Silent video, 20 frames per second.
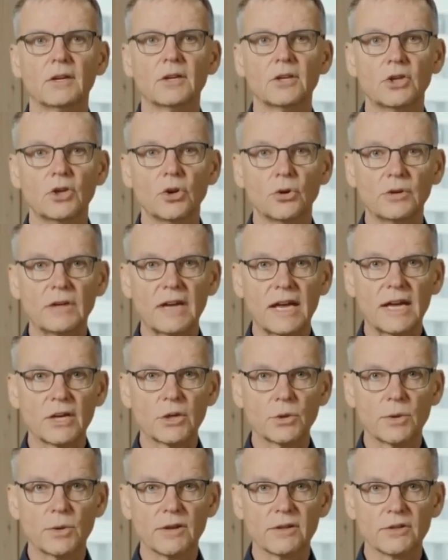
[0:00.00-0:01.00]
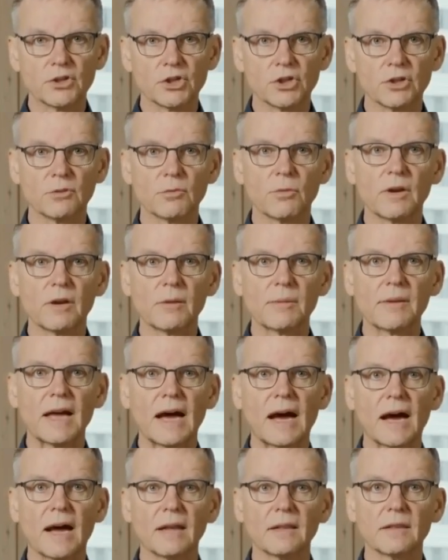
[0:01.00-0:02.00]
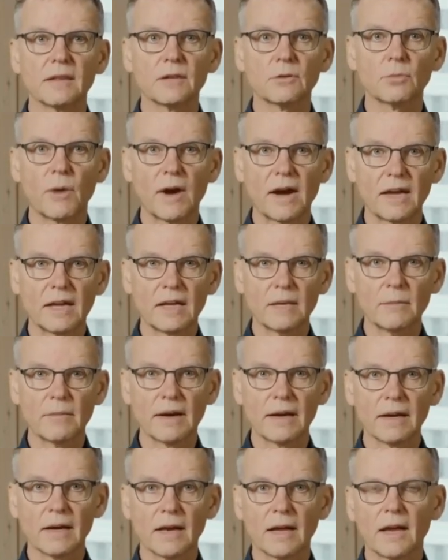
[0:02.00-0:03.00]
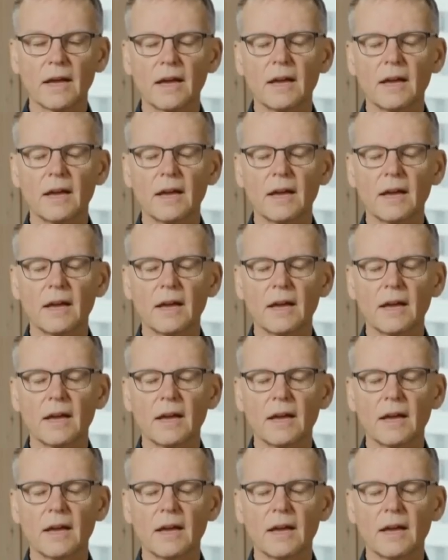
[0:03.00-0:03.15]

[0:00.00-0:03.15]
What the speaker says: Q&A questions will be answered via email